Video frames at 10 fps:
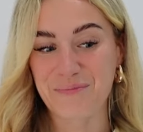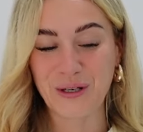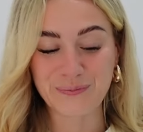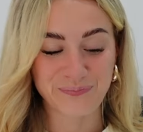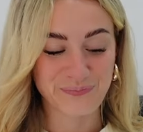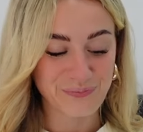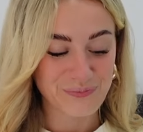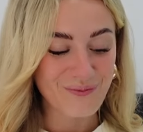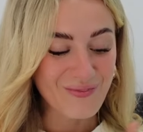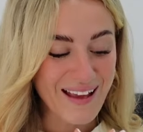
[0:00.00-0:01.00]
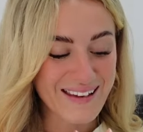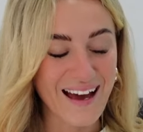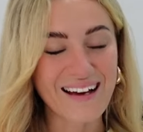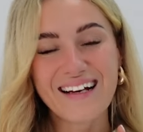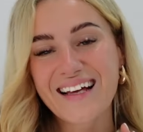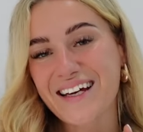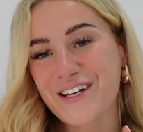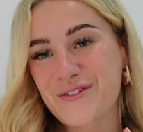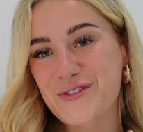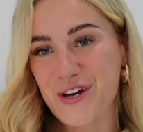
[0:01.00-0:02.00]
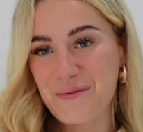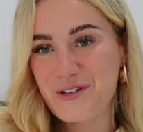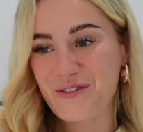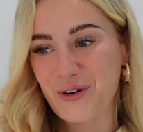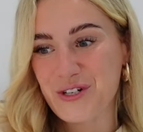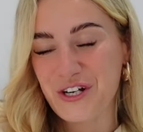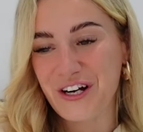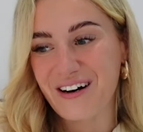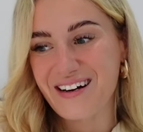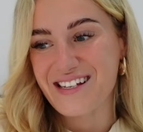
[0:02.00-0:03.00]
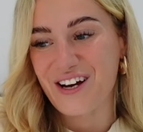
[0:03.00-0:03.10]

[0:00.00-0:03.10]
But yeah, thank you so much for watching, guys.